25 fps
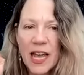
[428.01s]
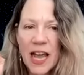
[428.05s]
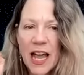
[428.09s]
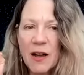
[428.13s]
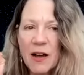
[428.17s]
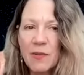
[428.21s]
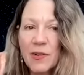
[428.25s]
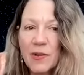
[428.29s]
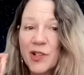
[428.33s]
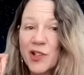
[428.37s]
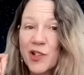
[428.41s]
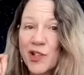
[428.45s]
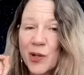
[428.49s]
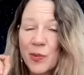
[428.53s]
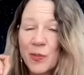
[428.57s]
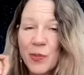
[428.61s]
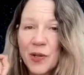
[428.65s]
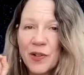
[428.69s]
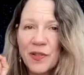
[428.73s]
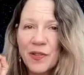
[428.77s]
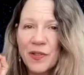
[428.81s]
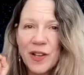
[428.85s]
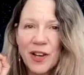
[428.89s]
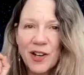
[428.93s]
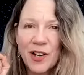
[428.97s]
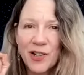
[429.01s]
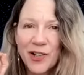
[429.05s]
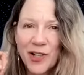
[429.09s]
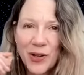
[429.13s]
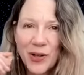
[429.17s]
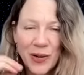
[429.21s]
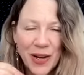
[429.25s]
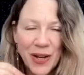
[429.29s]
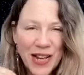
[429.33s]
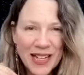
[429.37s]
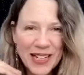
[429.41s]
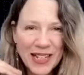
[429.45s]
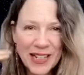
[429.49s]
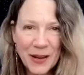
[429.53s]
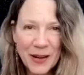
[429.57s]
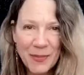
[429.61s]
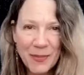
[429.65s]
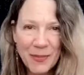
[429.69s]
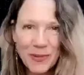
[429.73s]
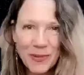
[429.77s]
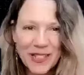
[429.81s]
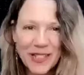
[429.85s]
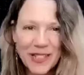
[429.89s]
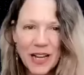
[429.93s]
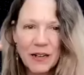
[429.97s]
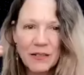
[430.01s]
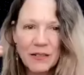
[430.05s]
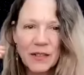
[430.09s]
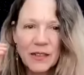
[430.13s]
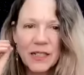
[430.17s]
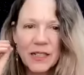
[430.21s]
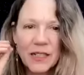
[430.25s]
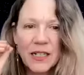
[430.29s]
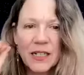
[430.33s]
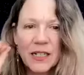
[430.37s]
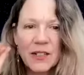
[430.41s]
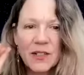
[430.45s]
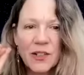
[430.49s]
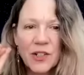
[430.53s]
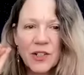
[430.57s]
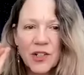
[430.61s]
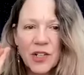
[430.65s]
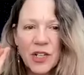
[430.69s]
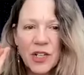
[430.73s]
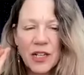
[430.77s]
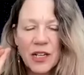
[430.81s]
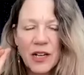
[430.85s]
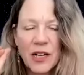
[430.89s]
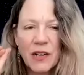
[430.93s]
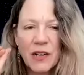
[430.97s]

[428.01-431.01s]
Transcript: And with Jupiter there too, it doubles down on that energy